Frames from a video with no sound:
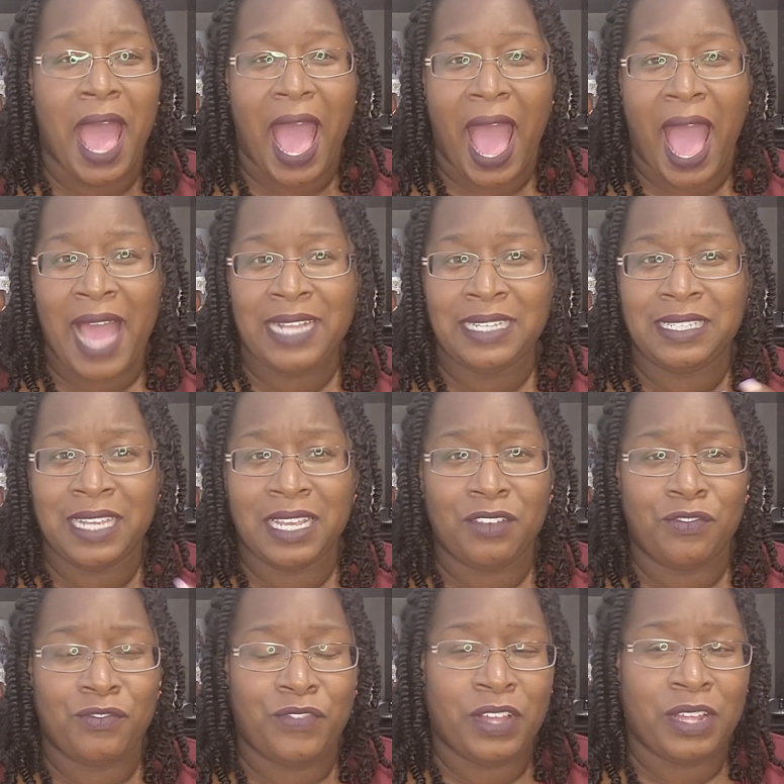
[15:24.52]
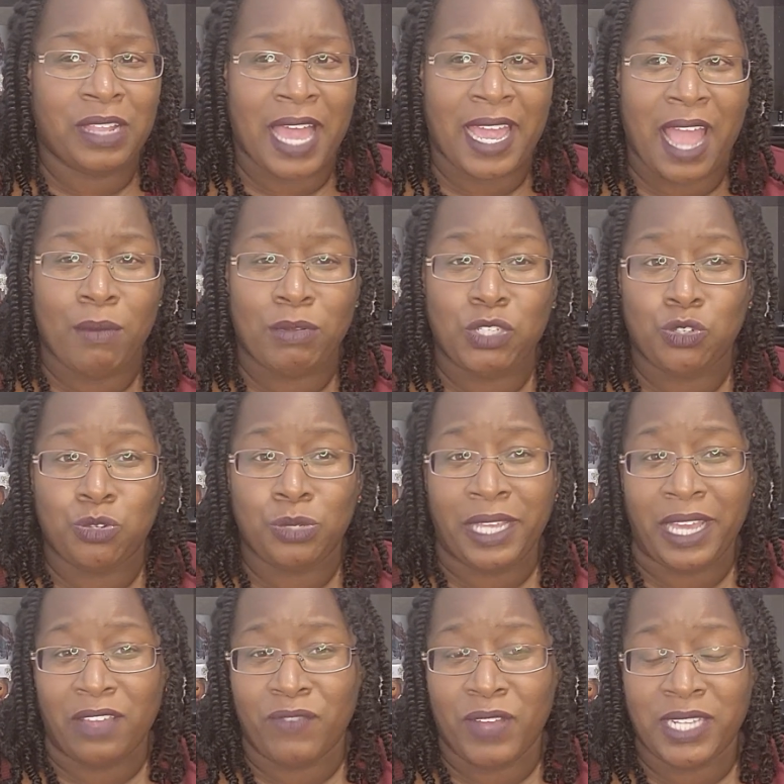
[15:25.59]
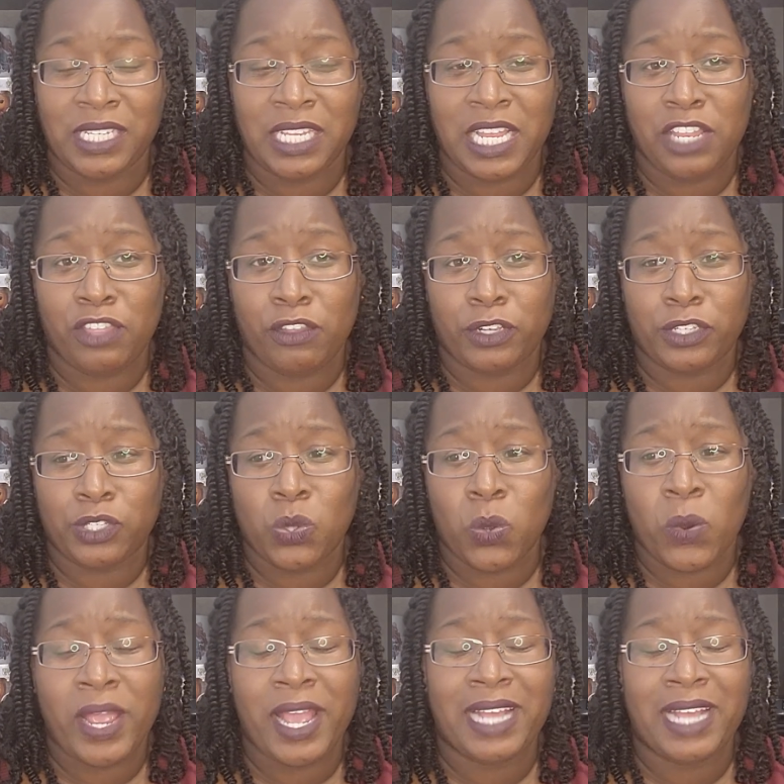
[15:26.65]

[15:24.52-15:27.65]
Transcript: I didn't feel like I was truly invested in their story,